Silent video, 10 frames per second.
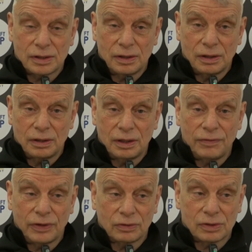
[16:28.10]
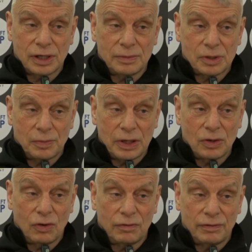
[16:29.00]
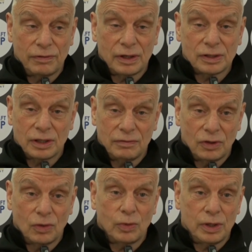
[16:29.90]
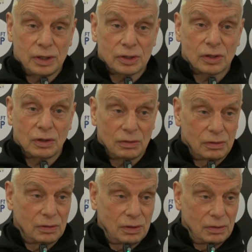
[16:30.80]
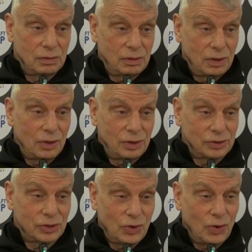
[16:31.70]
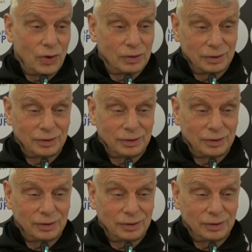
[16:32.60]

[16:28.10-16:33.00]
The difficult team to beat over in France, even though Widnes got the score.